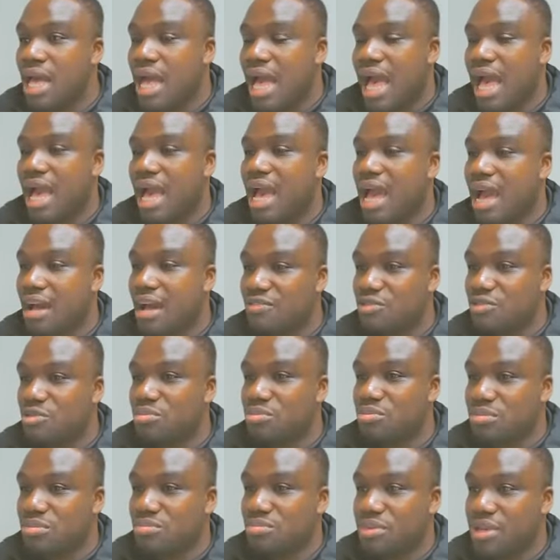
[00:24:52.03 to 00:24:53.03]
I have
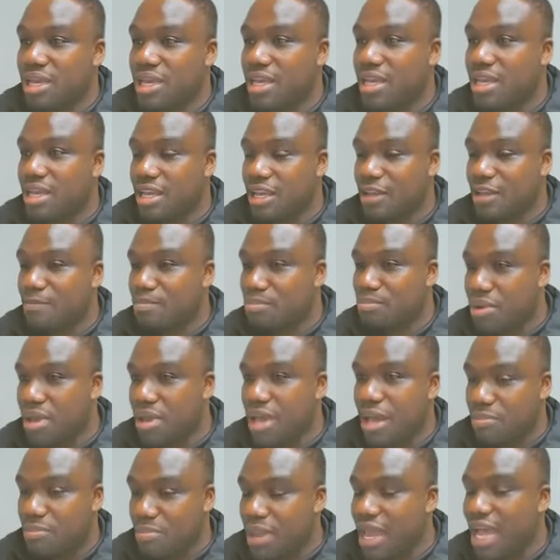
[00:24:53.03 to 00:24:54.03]
to
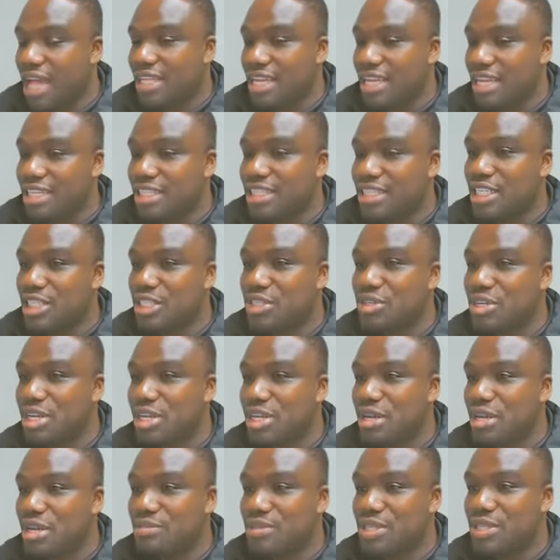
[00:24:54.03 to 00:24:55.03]
pay attention to
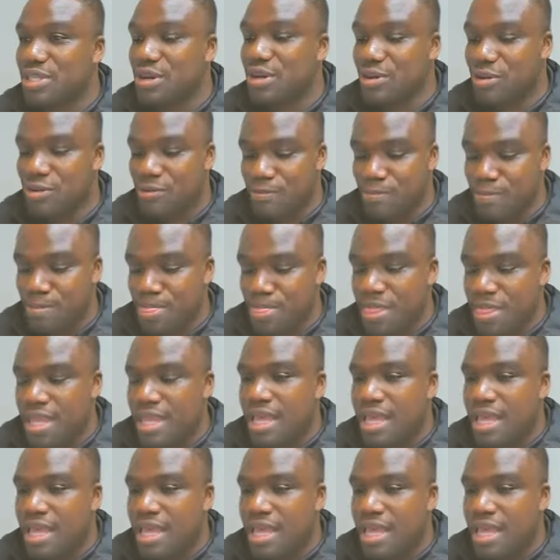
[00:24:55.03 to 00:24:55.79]
them. So